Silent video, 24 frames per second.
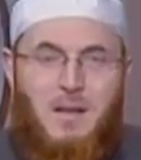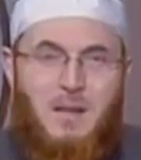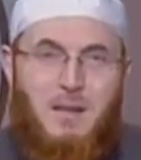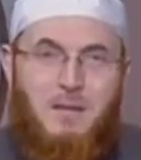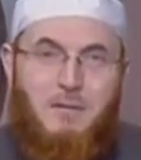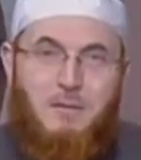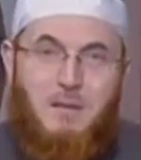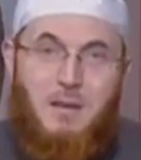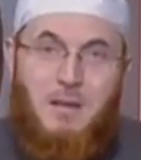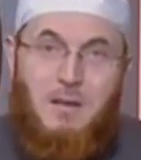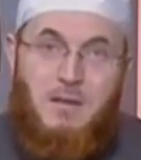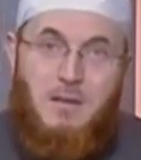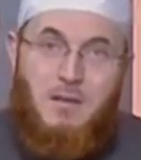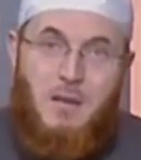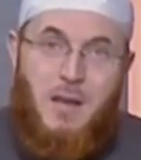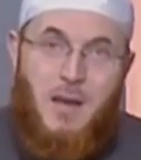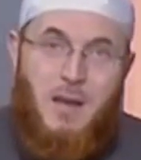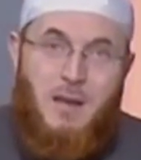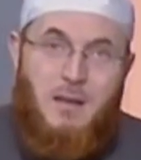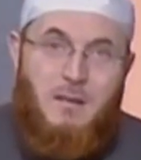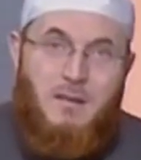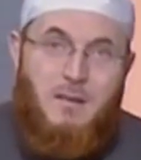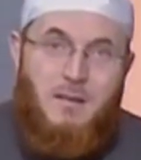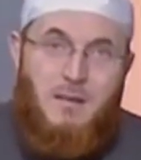the first
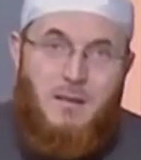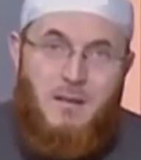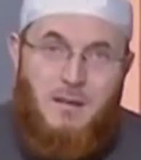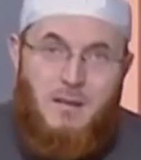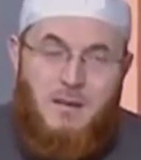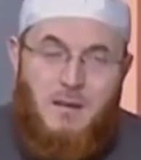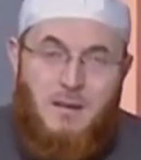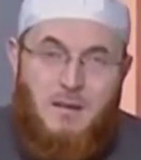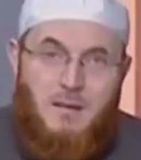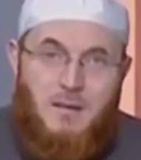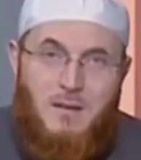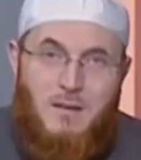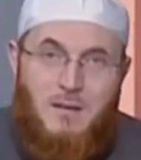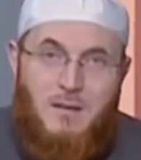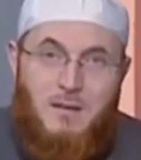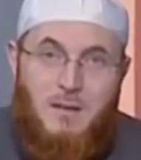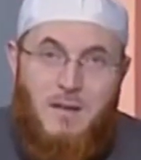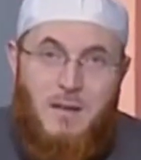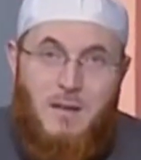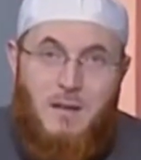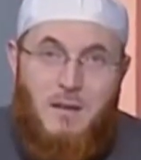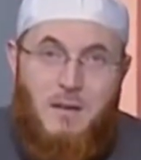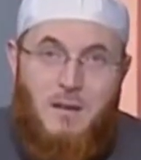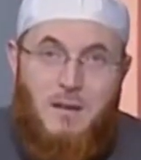case is just a
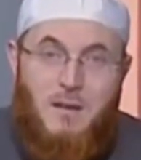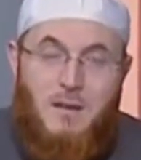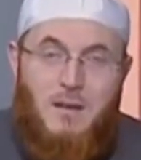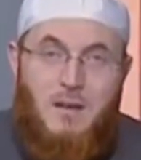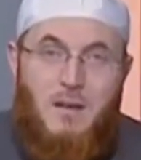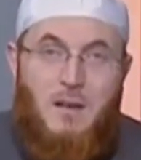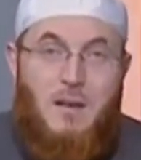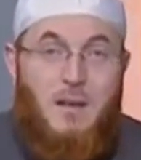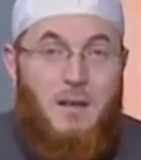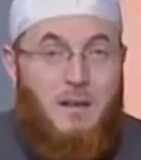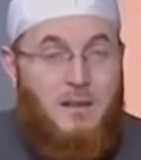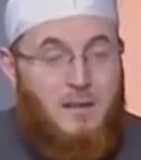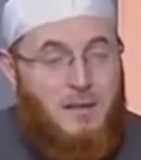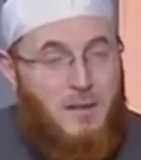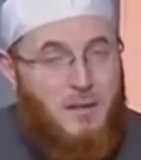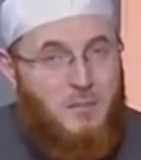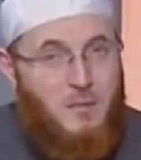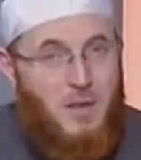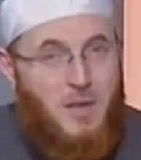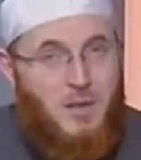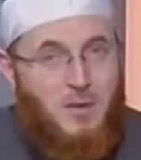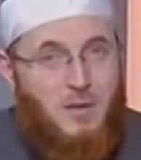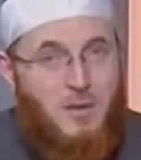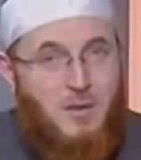sin. It's a
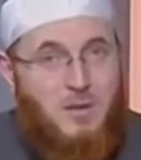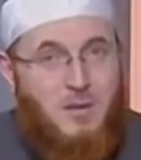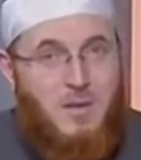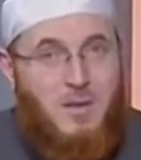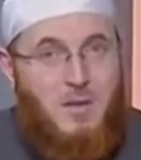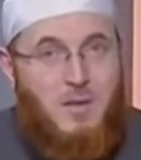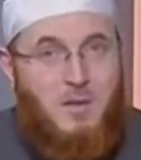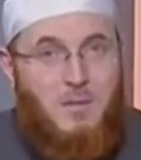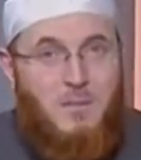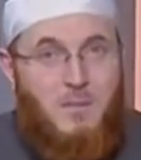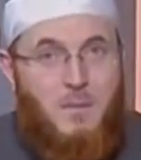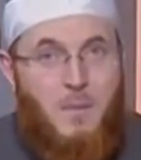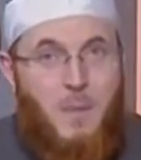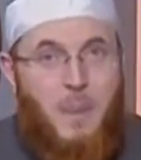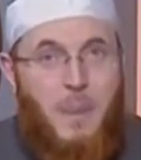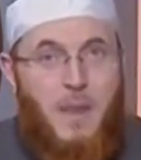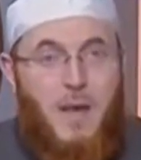major sin.